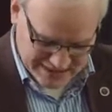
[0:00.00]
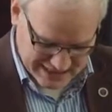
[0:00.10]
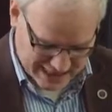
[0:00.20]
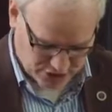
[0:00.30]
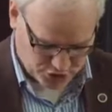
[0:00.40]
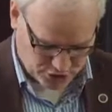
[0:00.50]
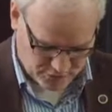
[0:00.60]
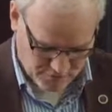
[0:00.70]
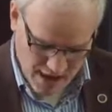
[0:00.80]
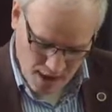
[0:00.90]

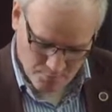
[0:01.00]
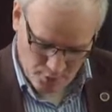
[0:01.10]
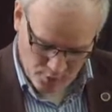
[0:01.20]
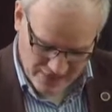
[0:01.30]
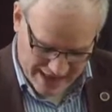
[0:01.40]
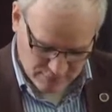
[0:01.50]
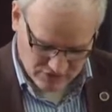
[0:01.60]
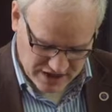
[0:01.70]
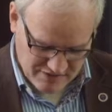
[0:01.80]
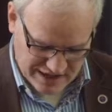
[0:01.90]
protection, but
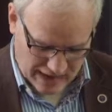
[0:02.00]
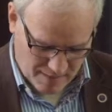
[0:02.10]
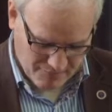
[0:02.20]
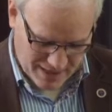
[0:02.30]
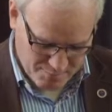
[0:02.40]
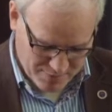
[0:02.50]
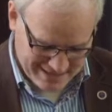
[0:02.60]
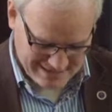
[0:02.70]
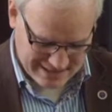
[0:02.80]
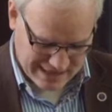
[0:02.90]
without giving up their
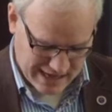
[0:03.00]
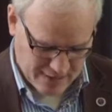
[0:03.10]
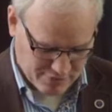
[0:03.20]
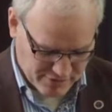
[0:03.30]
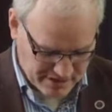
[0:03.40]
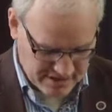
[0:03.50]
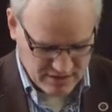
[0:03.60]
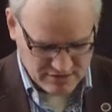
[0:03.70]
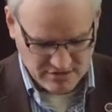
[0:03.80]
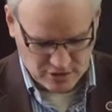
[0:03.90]
basic
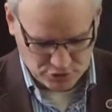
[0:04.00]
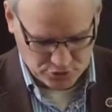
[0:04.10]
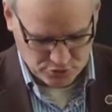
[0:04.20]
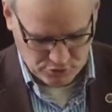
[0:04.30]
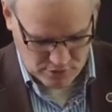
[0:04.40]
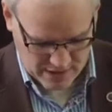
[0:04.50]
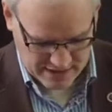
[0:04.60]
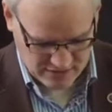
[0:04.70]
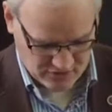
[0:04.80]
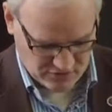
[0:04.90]
pre-social
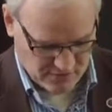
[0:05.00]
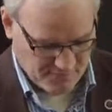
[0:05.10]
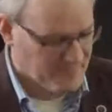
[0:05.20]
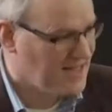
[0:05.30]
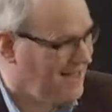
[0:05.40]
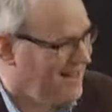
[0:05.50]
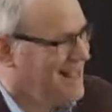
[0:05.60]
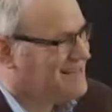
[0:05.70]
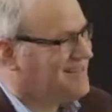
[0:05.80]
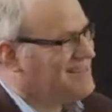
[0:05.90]
rights.
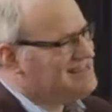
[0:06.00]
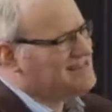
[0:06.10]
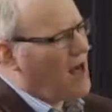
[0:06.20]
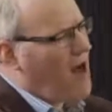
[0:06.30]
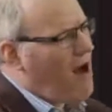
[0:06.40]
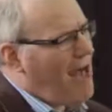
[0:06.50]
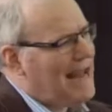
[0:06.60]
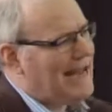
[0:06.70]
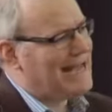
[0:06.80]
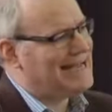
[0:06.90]
So this is a
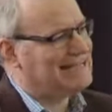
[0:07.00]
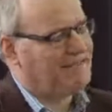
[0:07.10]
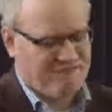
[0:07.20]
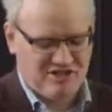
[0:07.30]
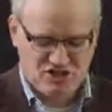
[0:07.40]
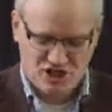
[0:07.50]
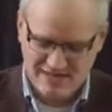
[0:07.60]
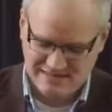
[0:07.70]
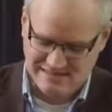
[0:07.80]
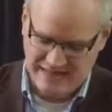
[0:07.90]
highly
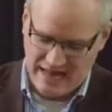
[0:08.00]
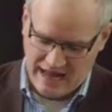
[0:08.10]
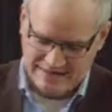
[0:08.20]
individualistic